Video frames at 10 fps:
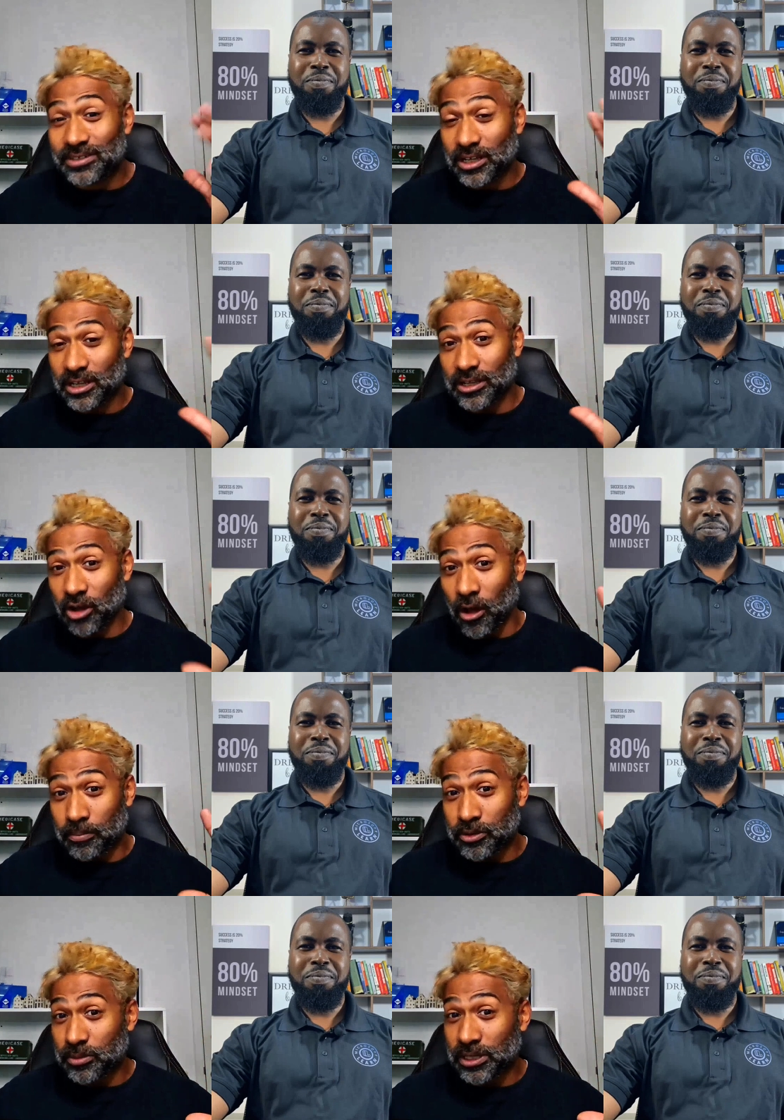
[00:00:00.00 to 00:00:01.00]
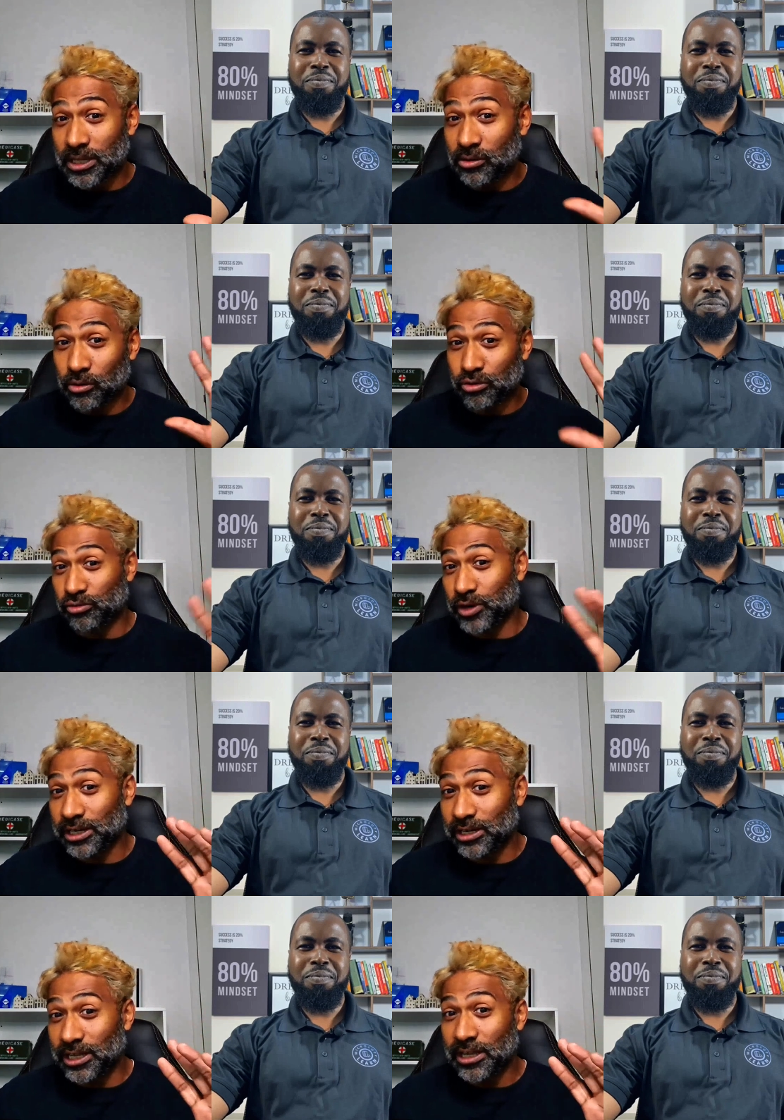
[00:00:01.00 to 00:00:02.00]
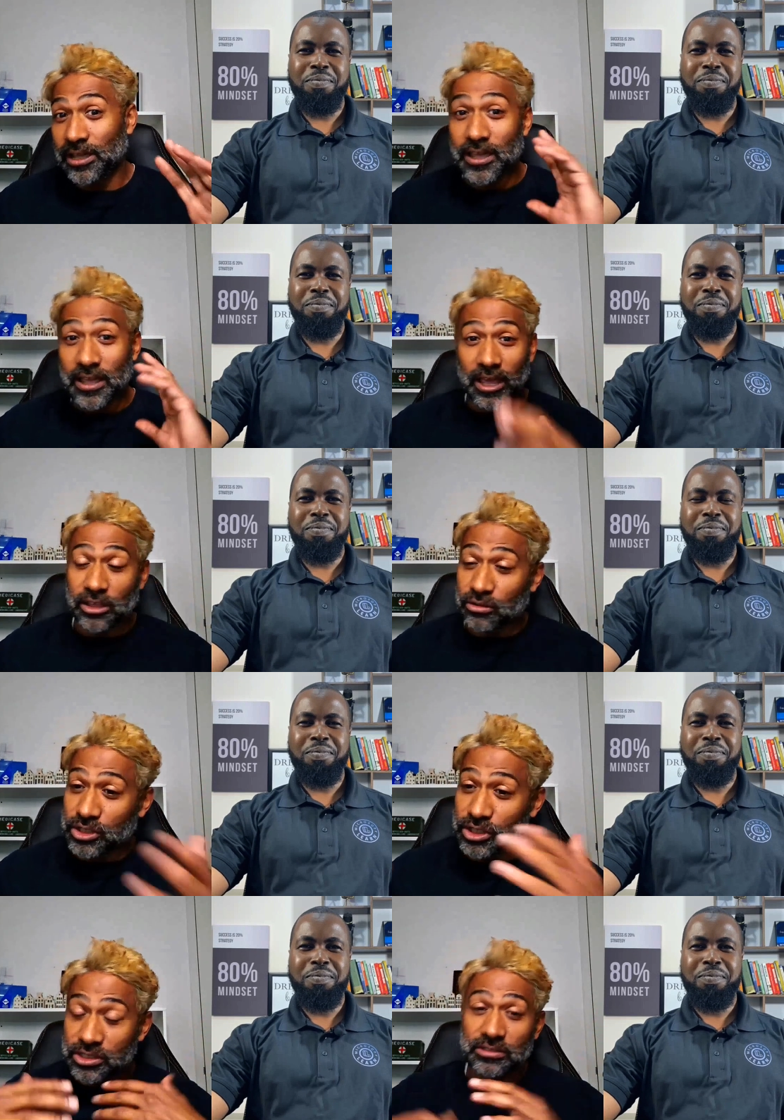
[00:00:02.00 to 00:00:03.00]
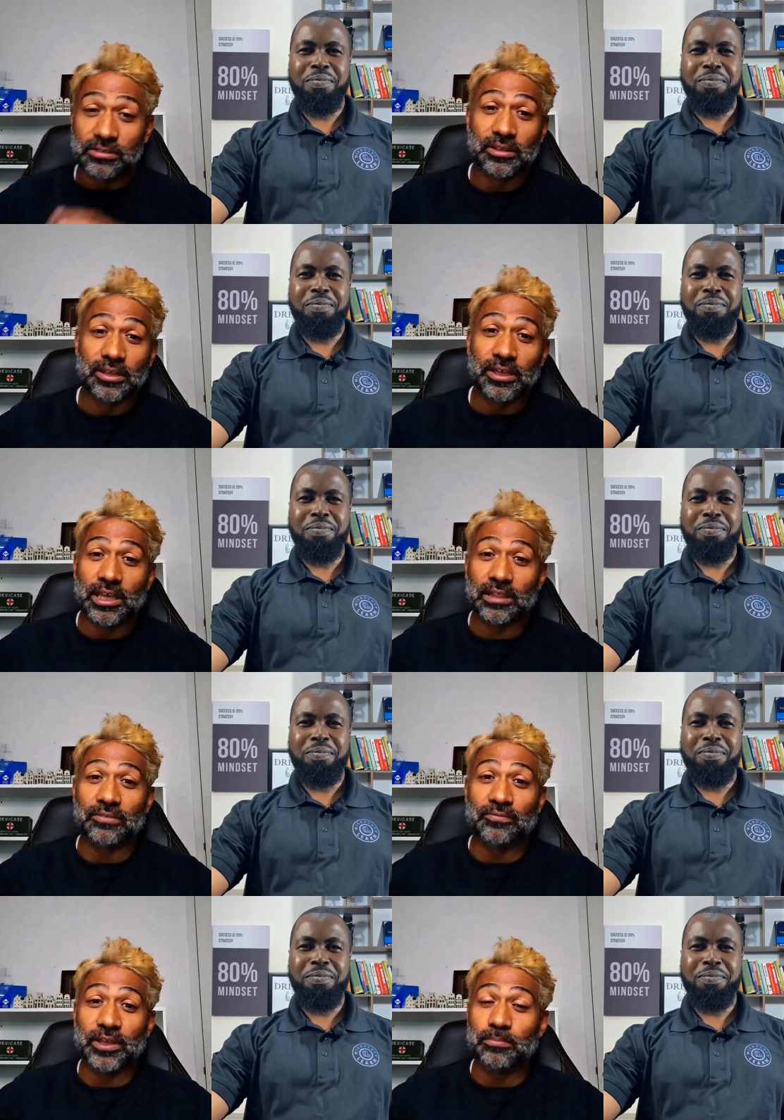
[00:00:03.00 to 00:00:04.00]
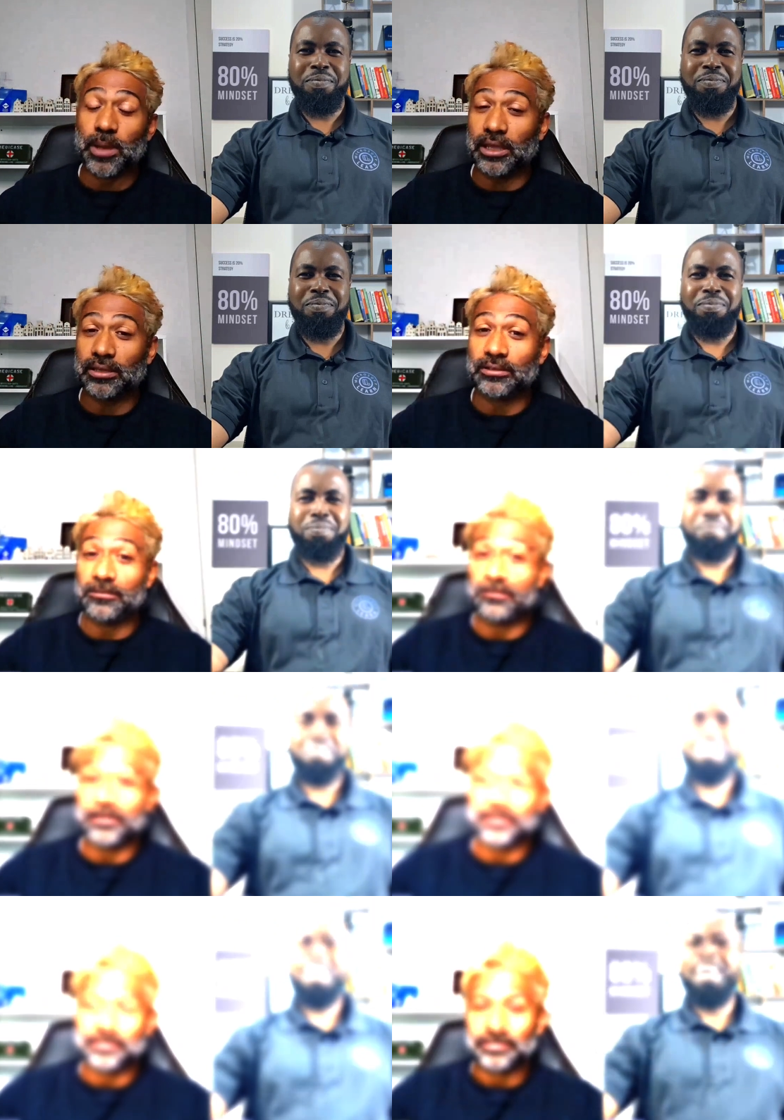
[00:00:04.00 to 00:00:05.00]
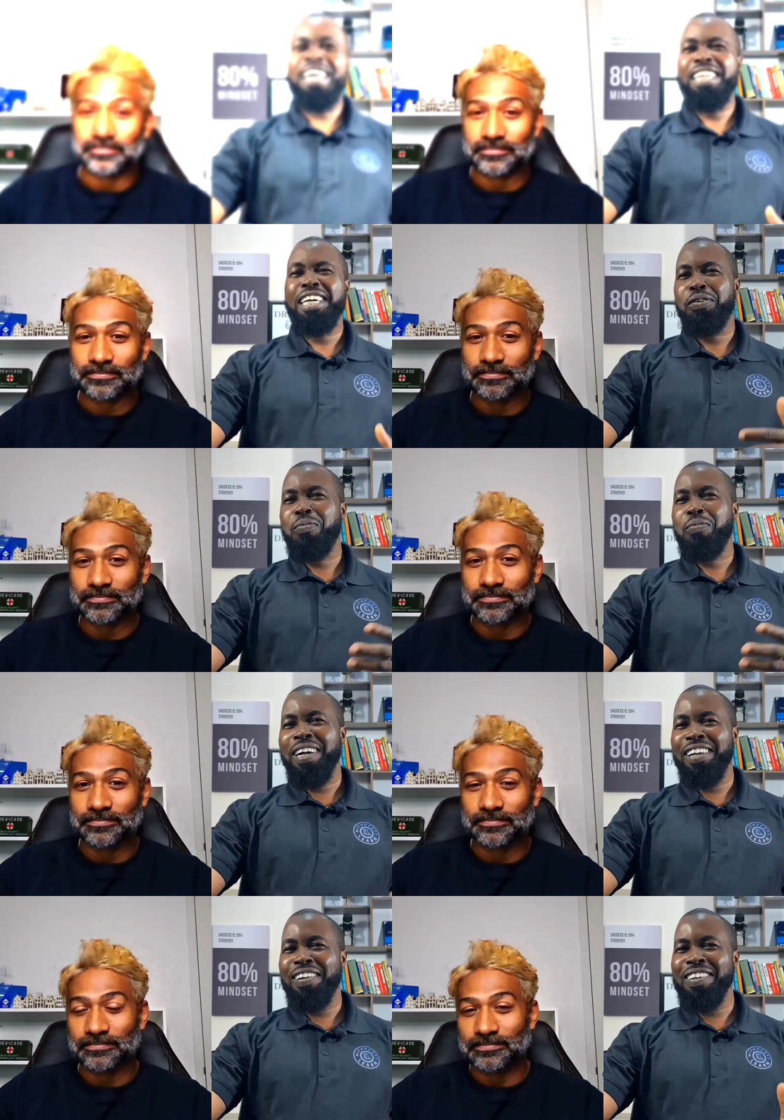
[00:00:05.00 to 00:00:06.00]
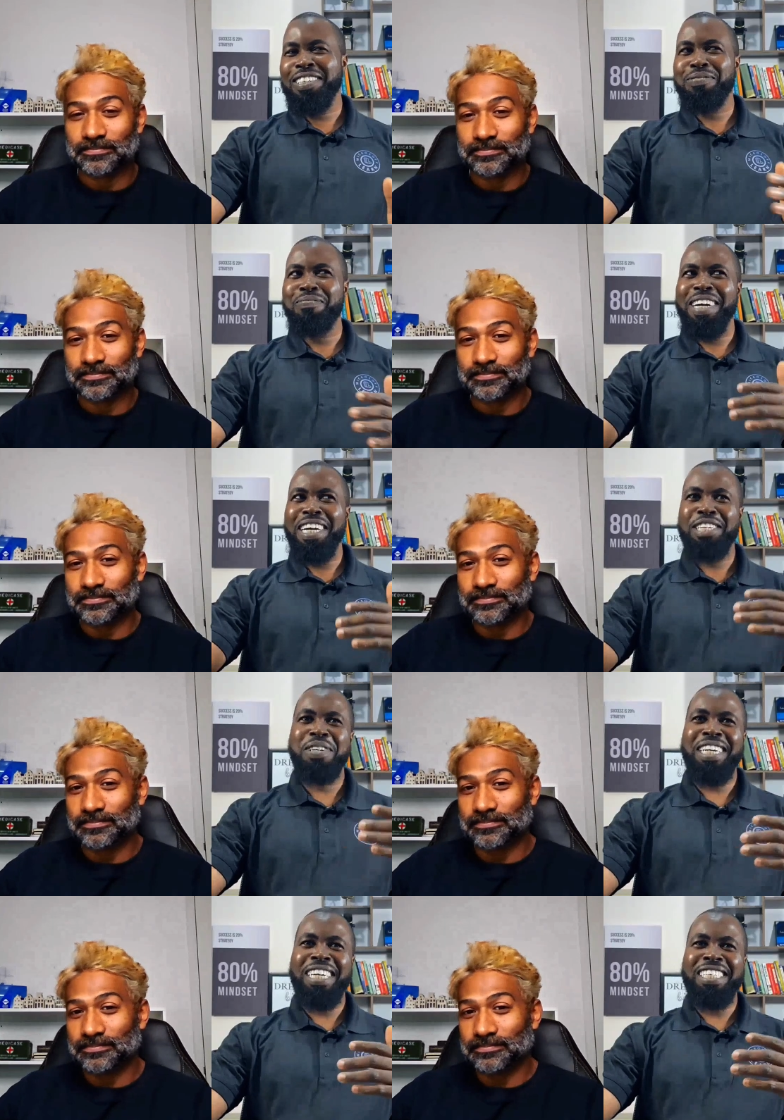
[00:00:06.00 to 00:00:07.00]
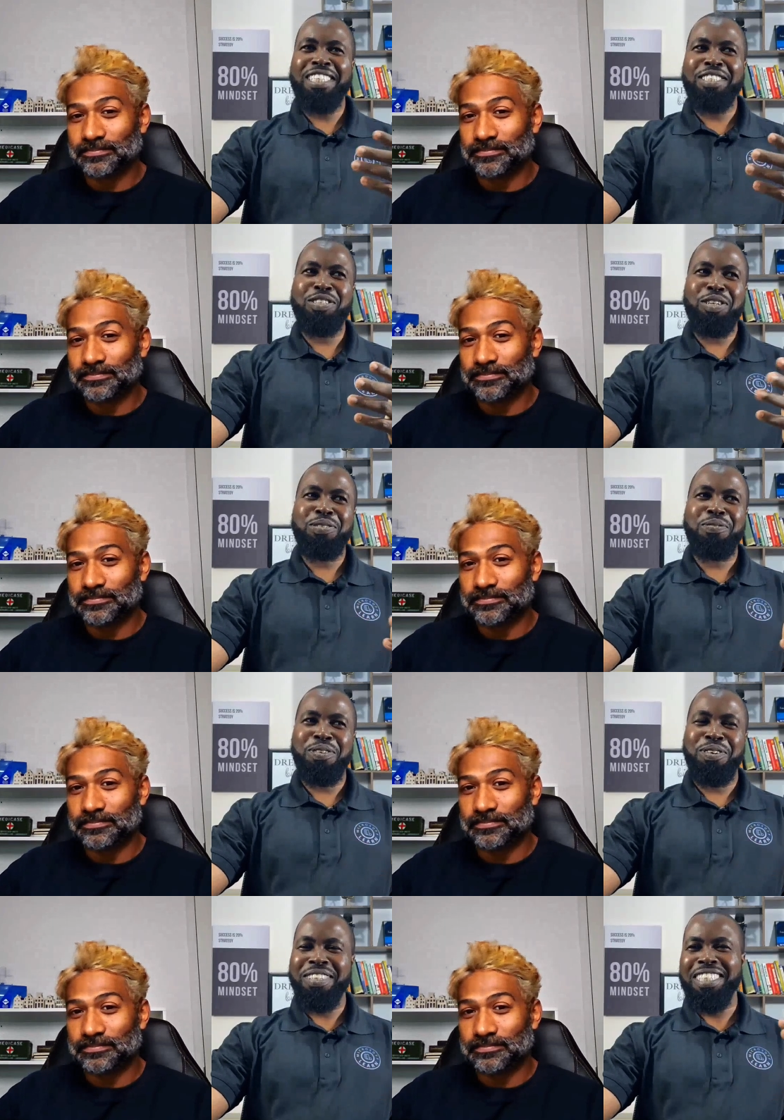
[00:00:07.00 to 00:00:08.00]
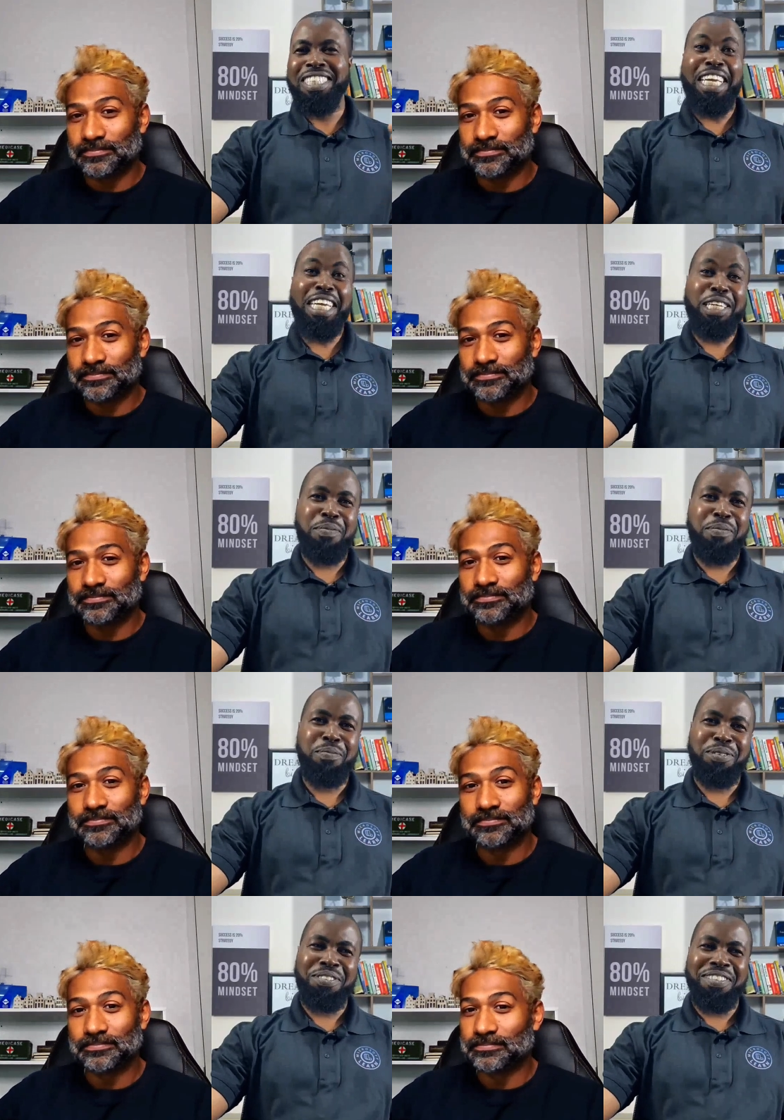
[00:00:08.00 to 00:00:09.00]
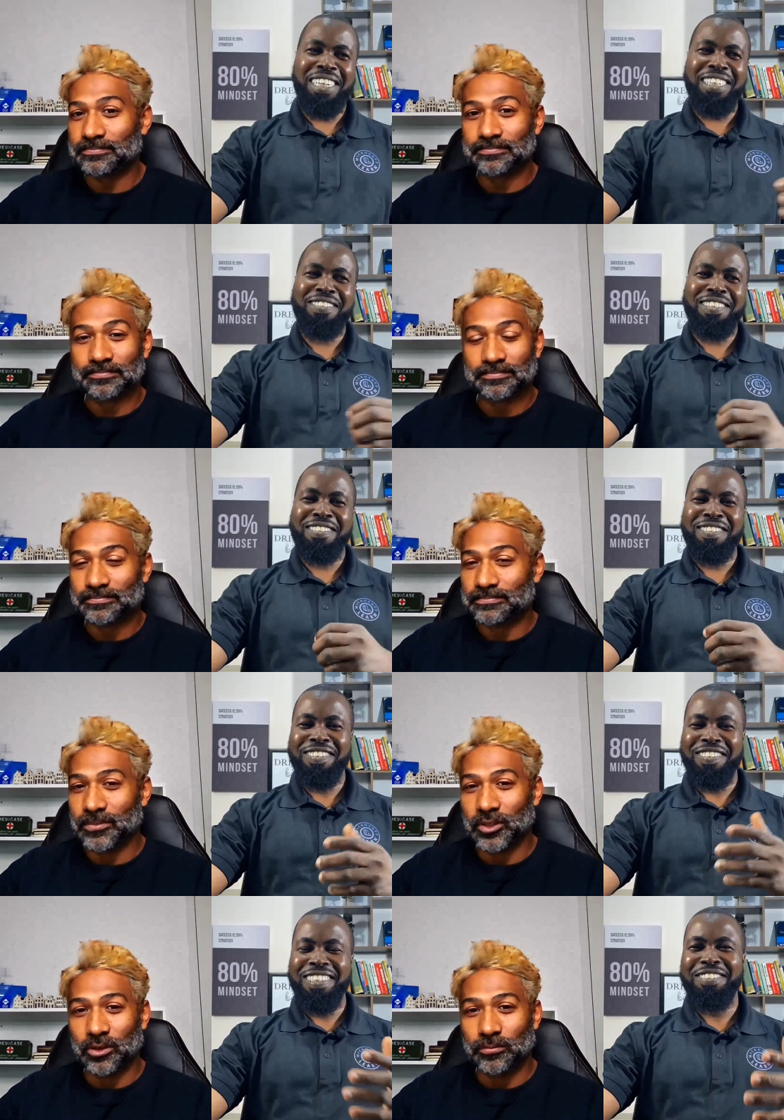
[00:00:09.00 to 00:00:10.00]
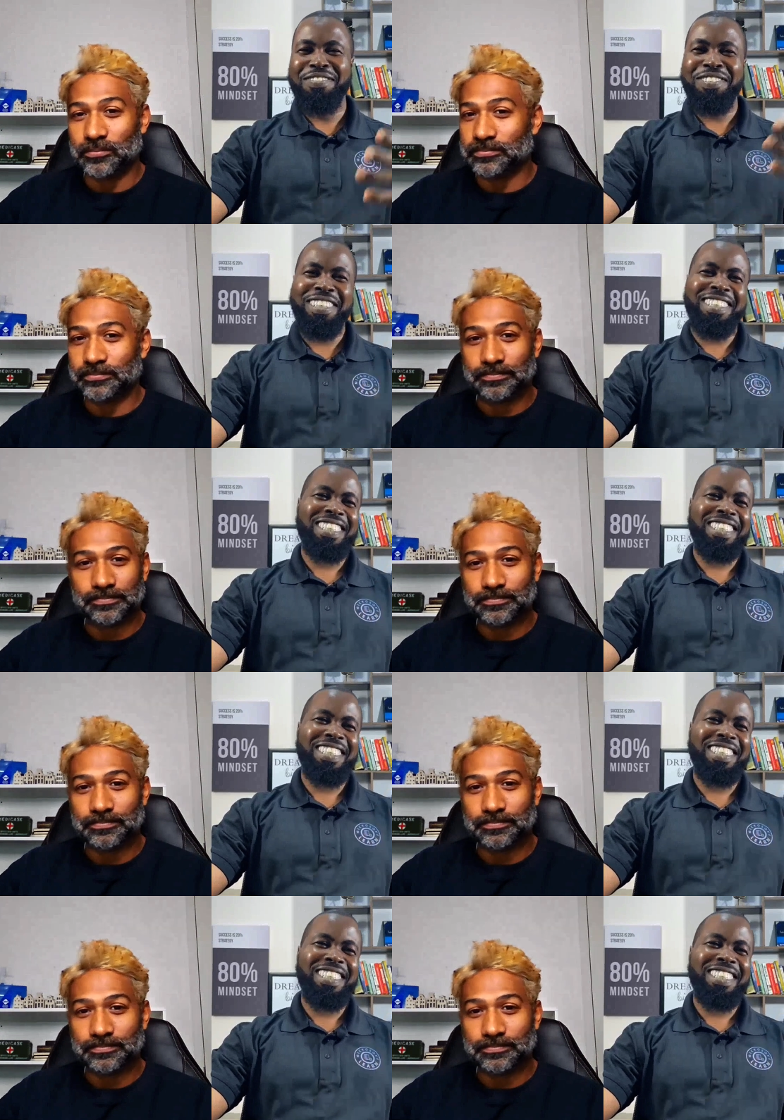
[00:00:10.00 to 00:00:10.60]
Speaker 1: uh, optimally or correctly, and you just get the feedback.
Speaker 2: And uh, Copilot, by the way, isn't just for the techie people, right? So it's not nope. only for the